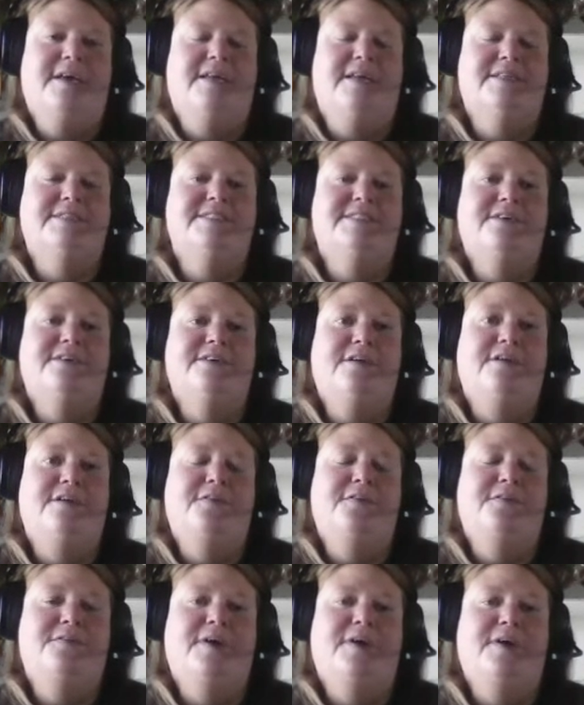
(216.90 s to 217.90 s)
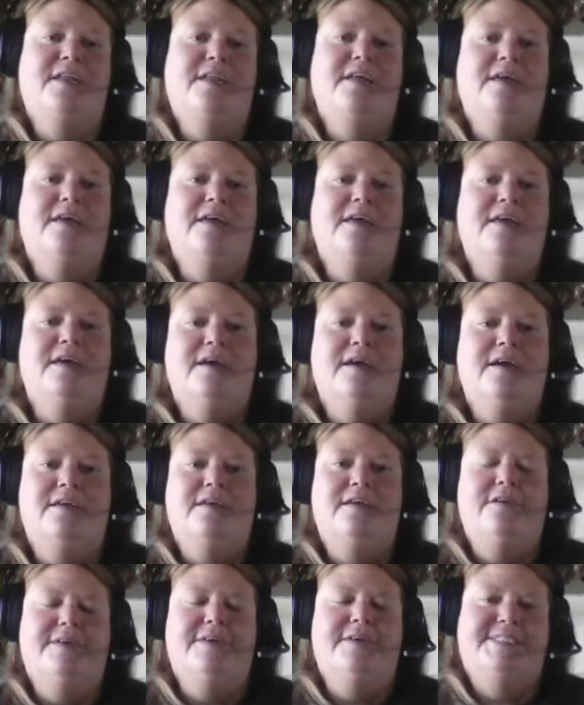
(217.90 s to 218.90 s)
on start a new thread,
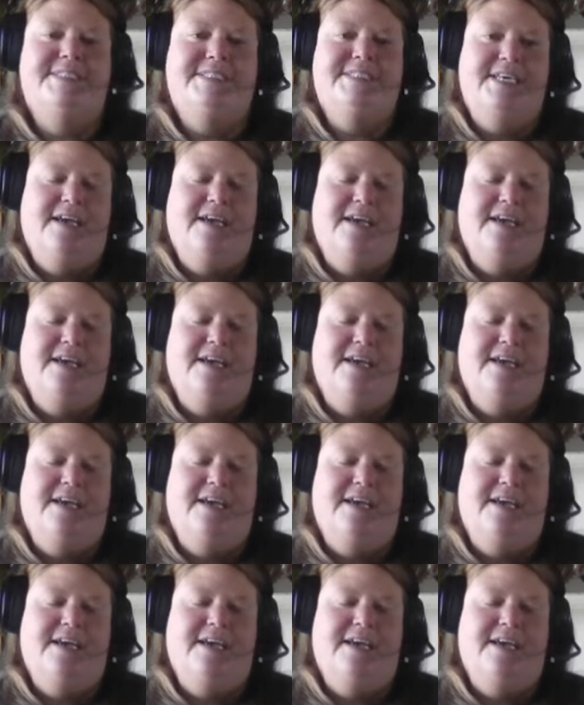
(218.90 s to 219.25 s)
and you can see